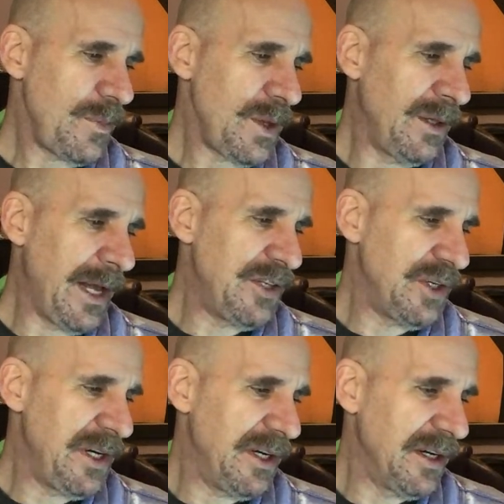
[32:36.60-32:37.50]
Glad you're
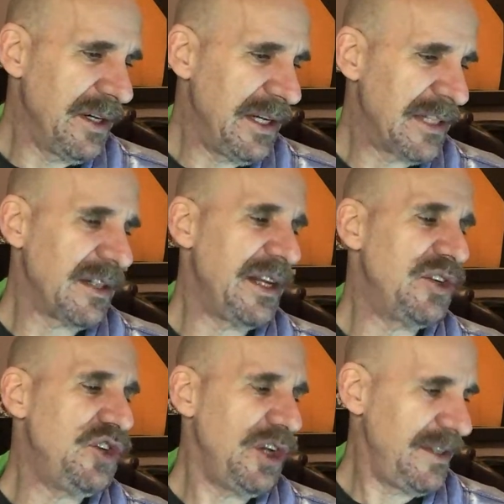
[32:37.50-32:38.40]
here. It's like
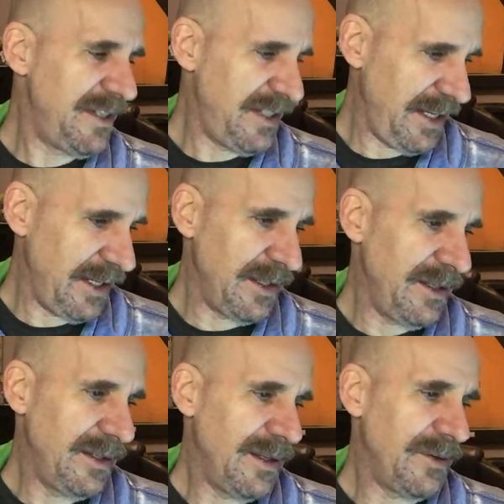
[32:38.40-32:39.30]
ginseng.
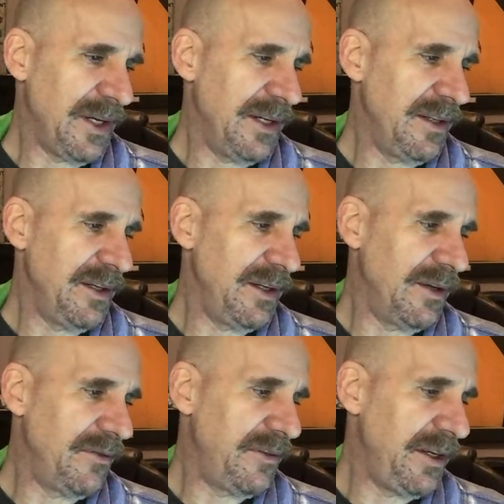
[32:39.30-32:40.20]
Okay, there you
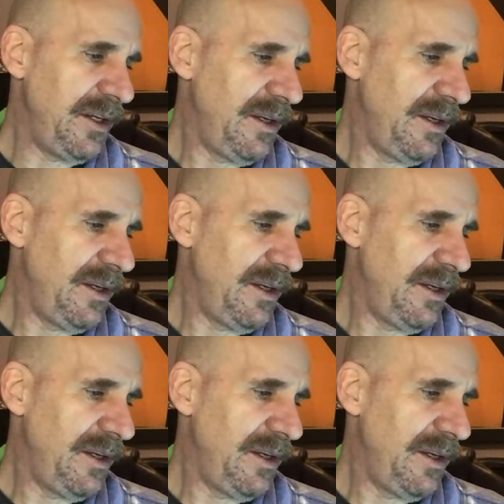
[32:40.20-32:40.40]
go, Fee.